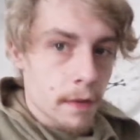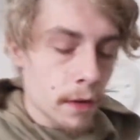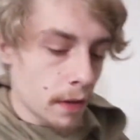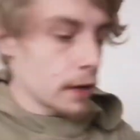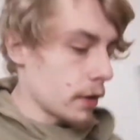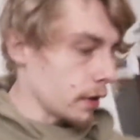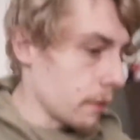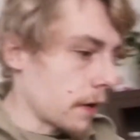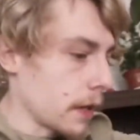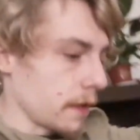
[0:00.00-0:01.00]
So literally,
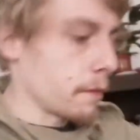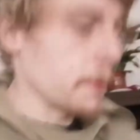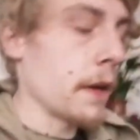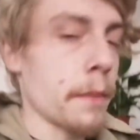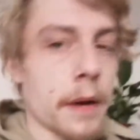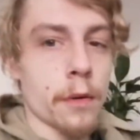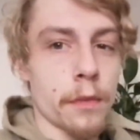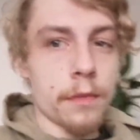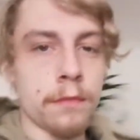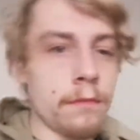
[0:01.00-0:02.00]
right, it's been
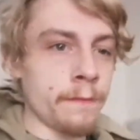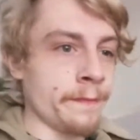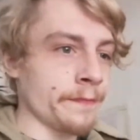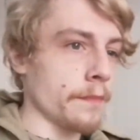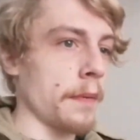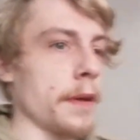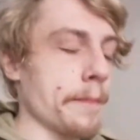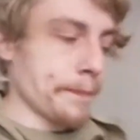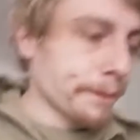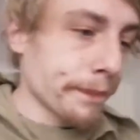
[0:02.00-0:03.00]
about maybe